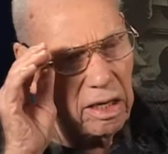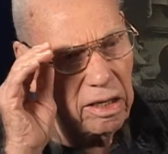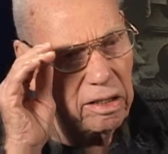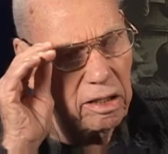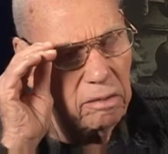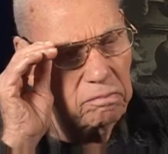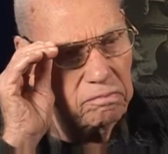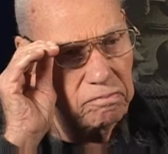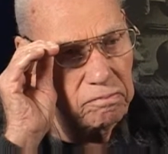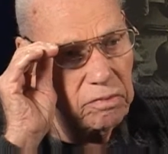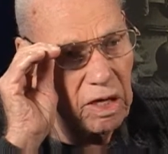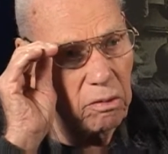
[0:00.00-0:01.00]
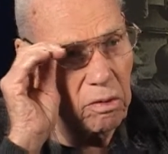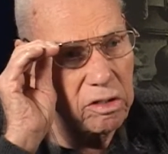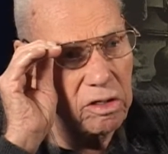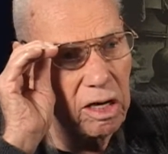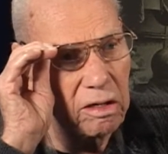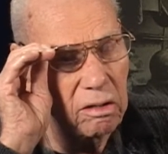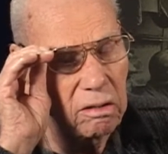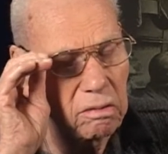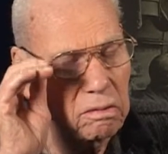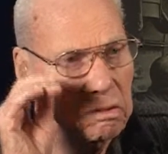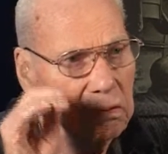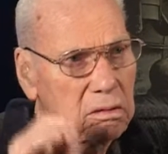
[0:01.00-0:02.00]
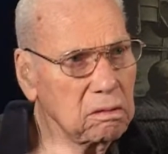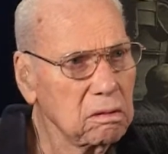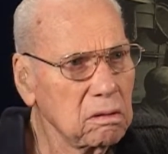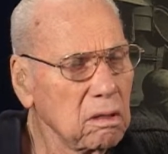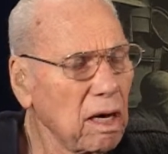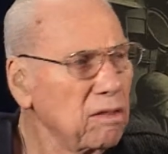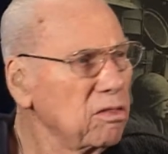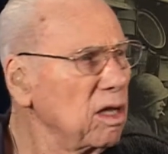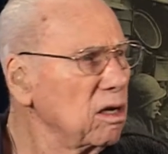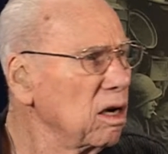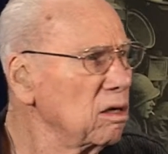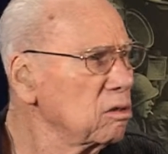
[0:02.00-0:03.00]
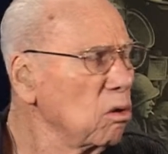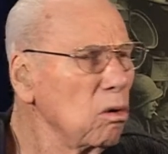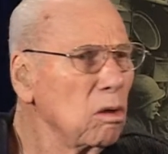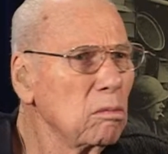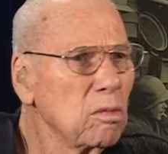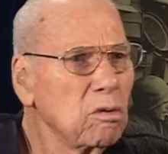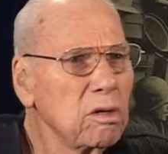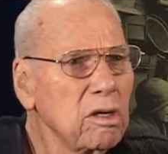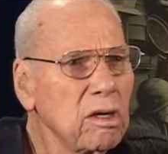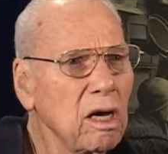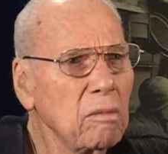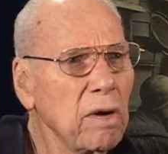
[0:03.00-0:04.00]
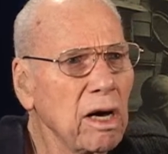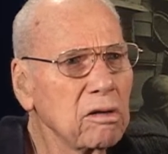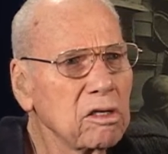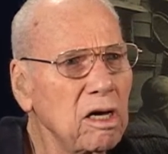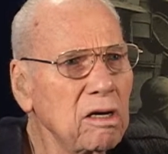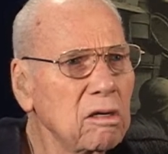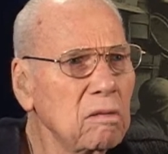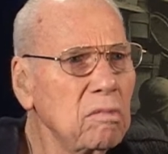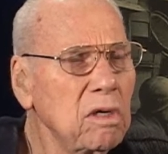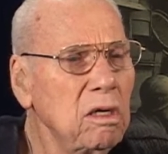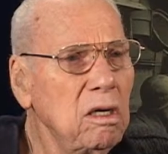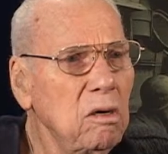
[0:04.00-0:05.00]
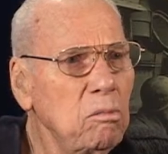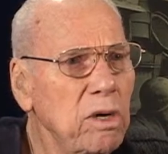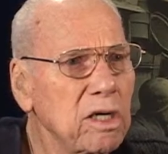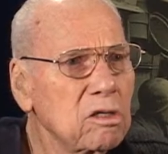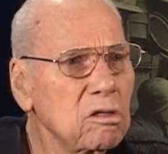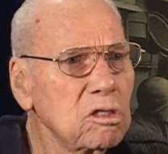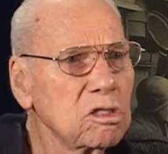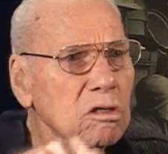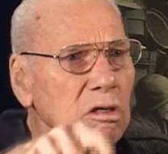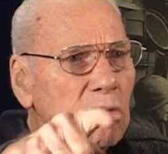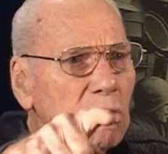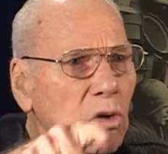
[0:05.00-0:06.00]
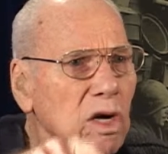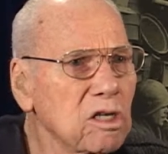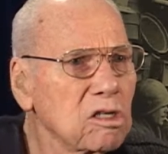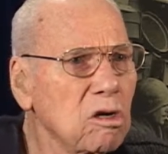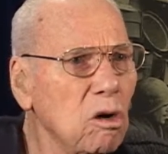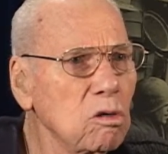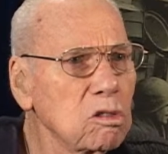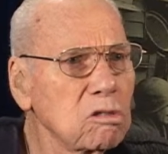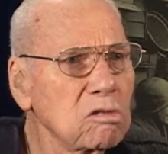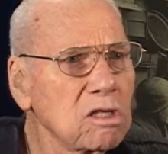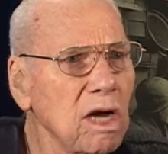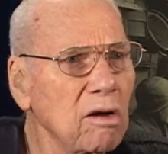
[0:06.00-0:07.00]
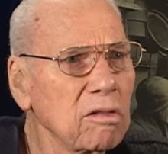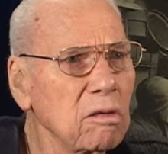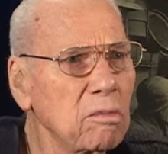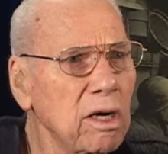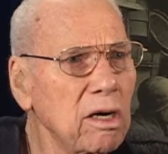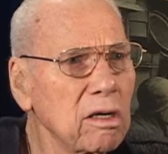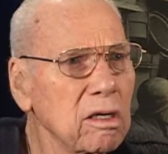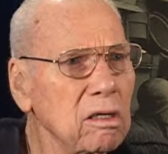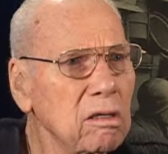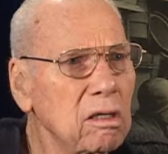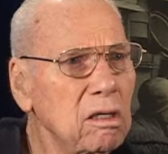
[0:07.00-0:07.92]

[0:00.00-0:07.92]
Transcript: they, um, they were taken, I think I told them though, didn't I, about taking pictures of the west coast of South America.